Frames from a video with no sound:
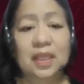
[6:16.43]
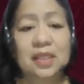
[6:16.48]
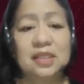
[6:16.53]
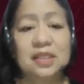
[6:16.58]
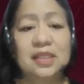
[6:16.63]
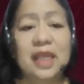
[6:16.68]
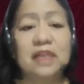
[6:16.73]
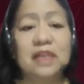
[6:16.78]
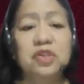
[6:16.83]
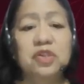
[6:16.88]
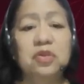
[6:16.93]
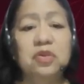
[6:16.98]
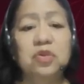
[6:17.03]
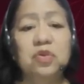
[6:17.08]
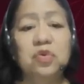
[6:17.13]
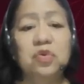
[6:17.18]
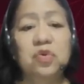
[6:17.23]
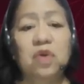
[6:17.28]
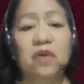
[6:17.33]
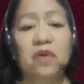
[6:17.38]
Section
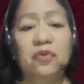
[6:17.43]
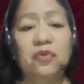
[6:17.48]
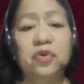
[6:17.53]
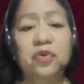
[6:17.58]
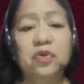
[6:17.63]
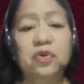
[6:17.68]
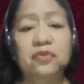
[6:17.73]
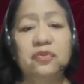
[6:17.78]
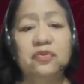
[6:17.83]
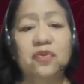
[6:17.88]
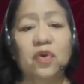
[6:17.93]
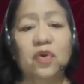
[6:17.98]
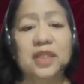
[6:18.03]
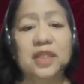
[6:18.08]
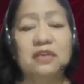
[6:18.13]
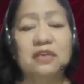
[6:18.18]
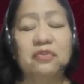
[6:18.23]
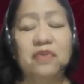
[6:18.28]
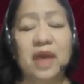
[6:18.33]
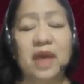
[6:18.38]
2 of Rule 4
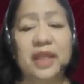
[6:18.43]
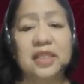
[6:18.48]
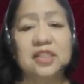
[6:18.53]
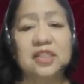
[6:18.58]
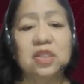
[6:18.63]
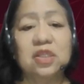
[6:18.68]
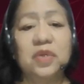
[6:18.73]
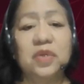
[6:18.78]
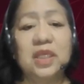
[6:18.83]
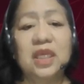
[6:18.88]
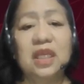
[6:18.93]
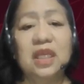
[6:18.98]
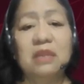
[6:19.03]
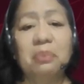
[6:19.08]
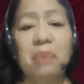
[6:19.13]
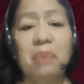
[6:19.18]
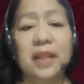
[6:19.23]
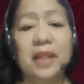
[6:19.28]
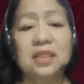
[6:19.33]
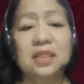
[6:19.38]
defines real
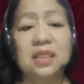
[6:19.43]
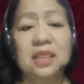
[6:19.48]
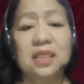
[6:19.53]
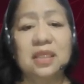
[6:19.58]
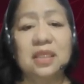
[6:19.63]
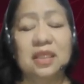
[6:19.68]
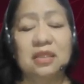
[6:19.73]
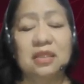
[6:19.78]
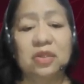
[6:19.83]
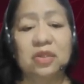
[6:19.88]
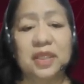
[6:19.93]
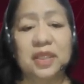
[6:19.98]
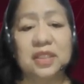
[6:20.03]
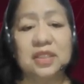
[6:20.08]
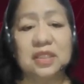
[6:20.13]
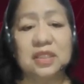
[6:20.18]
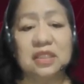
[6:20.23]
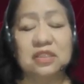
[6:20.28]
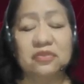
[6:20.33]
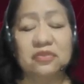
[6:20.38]
party in
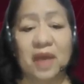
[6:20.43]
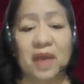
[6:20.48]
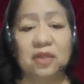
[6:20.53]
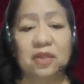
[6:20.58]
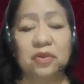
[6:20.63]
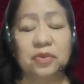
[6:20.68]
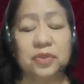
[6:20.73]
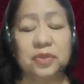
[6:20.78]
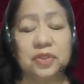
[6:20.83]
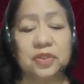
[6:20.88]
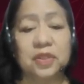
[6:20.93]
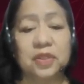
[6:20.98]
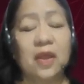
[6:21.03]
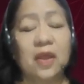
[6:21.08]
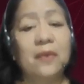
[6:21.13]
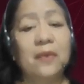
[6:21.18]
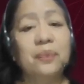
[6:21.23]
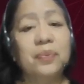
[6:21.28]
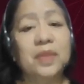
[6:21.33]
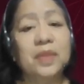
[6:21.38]
interest as follows.
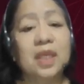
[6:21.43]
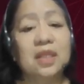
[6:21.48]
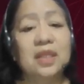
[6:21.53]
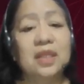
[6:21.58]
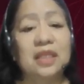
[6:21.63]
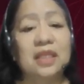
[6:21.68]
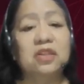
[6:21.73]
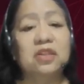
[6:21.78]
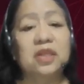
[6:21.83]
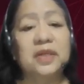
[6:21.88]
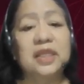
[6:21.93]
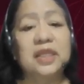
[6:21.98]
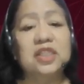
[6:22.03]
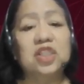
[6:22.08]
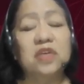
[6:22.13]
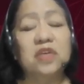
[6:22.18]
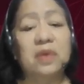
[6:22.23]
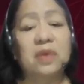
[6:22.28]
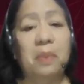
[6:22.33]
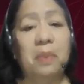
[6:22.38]
The
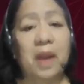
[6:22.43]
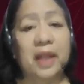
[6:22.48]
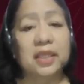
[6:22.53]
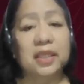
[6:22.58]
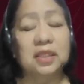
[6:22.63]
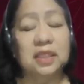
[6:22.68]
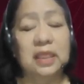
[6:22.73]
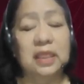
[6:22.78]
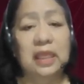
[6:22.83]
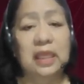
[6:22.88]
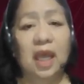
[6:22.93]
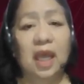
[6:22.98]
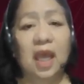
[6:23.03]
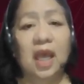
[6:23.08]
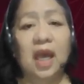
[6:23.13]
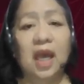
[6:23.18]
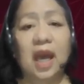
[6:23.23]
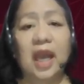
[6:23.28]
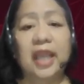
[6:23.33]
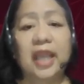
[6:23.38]
interest of a party,
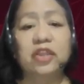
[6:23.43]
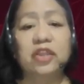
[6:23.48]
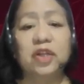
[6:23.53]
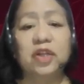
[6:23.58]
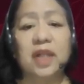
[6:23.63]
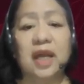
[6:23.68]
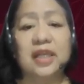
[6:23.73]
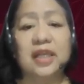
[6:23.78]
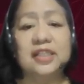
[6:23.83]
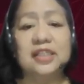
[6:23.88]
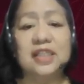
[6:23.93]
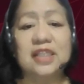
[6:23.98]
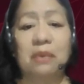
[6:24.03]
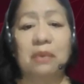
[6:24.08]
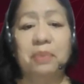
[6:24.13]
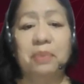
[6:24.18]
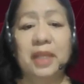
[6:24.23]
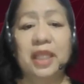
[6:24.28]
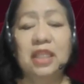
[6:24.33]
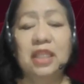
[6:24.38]
either as a
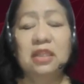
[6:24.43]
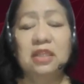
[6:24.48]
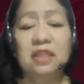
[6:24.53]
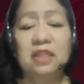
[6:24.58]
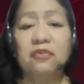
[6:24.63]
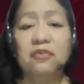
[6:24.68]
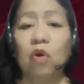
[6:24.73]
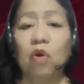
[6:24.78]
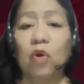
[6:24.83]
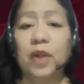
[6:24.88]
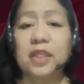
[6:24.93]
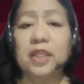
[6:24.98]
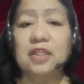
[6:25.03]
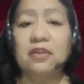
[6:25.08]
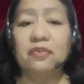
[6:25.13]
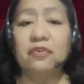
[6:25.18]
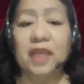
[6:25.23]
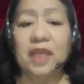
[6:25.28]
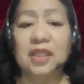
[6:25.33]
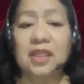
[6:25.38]
plaintiff or
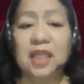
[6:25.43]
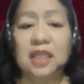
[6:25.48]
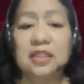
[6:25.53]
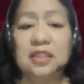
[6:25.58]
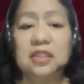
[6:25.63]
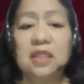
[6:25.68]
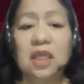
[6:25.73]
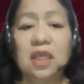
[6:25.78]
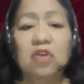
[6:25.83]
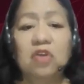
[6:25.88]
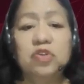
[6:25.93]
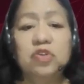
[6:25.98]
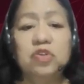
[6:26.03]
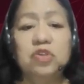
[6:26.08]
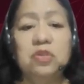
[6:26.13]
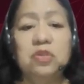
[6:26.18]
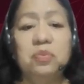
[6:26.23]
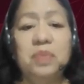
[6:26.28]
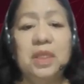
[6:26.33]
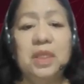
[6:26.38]
defendant,
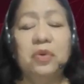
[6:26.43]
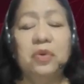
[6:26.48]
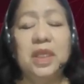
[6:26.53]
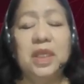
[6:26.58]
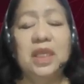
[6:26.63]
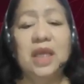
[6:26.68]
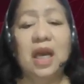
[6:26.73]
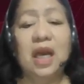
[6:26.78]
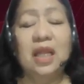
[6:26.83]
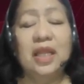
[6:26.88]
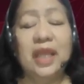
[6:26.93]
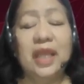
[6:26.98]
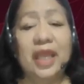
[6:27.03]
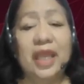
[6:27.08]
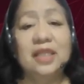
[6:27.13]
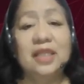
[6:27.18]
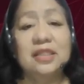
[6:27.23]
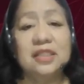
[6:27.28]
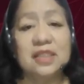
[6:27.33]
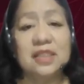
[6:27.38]
should be real
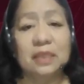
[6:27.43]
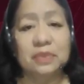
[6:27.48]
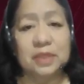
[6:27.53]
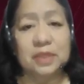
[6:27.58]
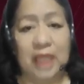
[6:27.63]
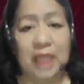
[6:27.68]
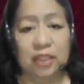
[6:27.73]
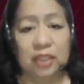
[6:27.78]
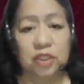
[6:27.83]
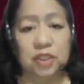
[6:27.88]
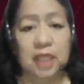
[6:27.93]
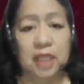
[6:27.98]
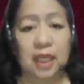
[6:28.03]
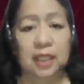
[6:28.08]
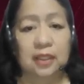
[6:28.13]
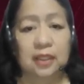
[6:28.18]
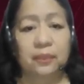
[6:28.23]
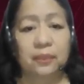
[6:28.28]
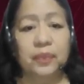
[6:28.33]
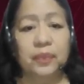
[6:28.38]
and
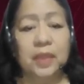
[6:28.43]
substantial.